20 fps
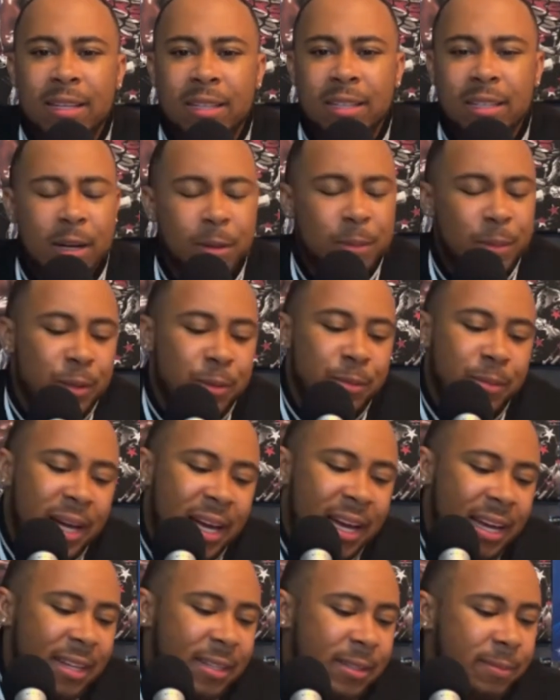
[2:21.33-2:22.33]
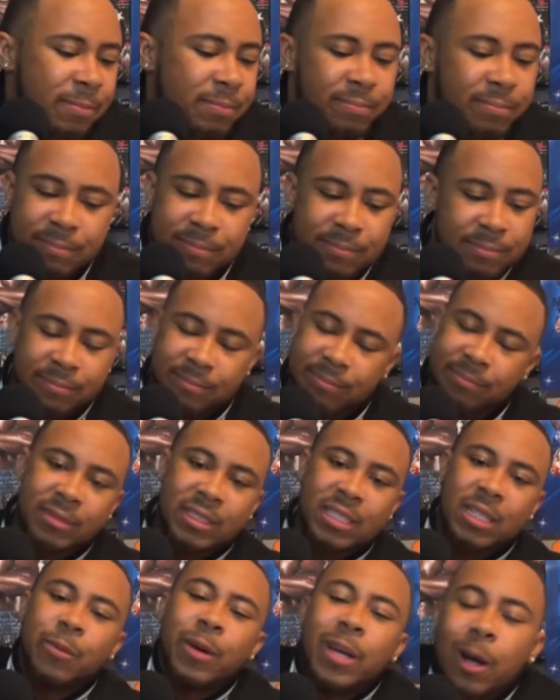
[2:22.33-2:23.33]
Come on, man.
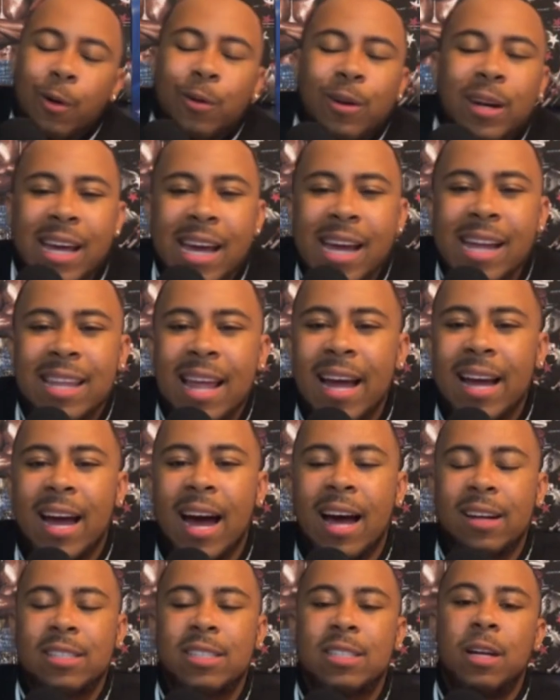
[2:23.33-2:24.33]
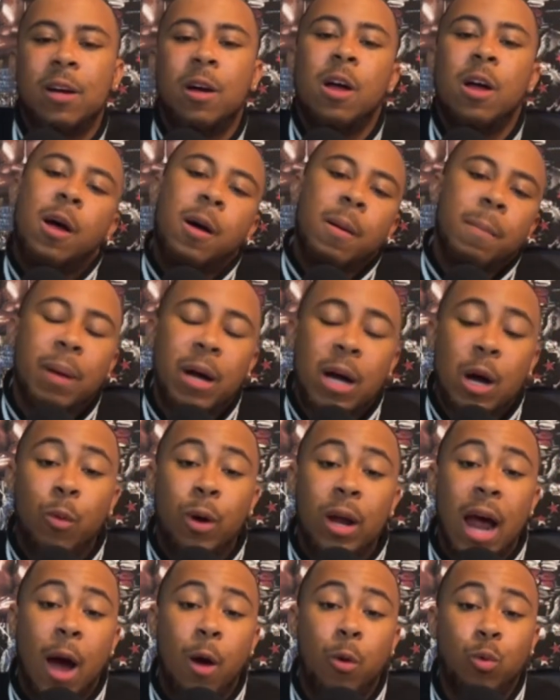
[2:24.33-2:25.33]
We don't need that kind of stuff. But
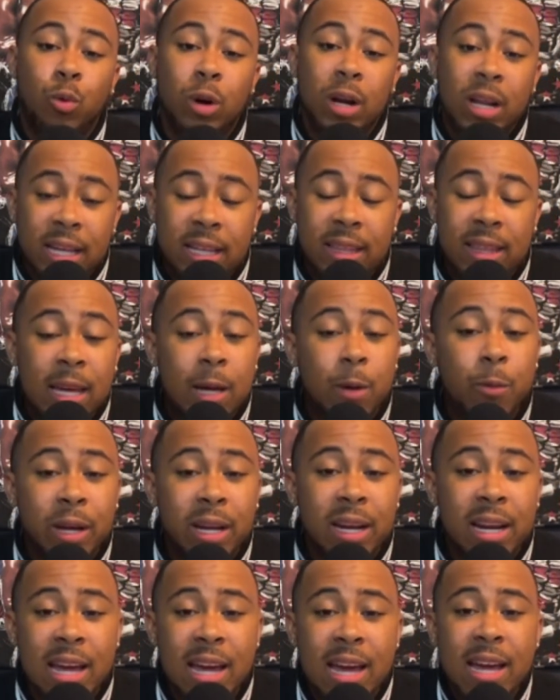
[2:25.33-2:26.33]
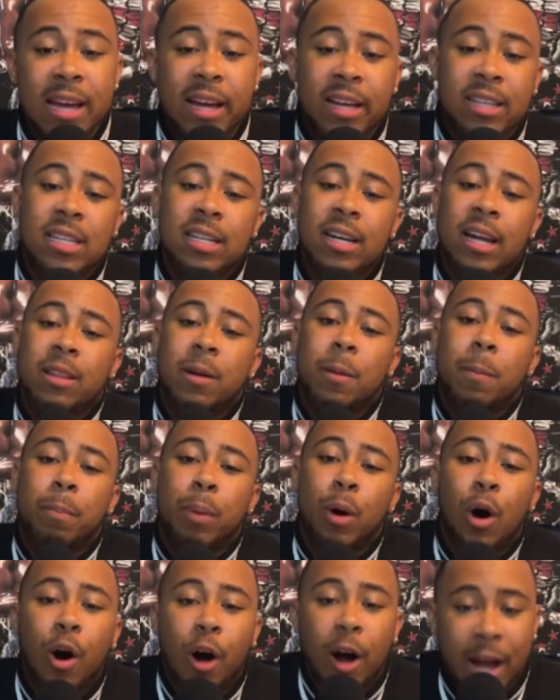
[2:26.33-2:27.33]
what I really think we need is another
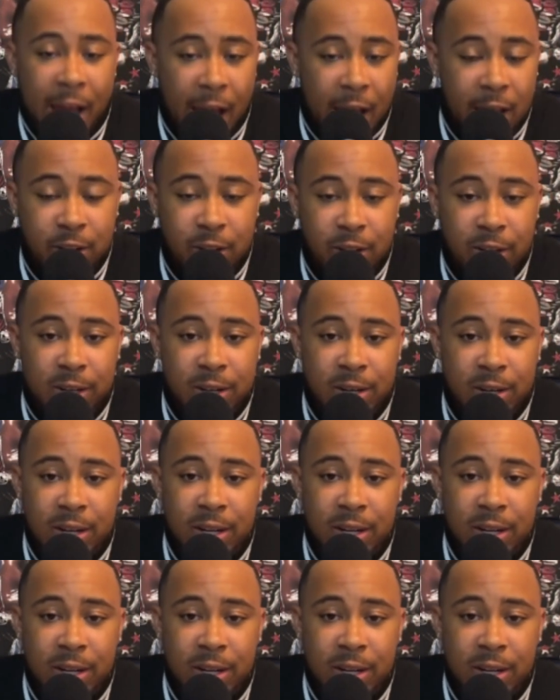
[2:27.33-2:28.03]
ball handler.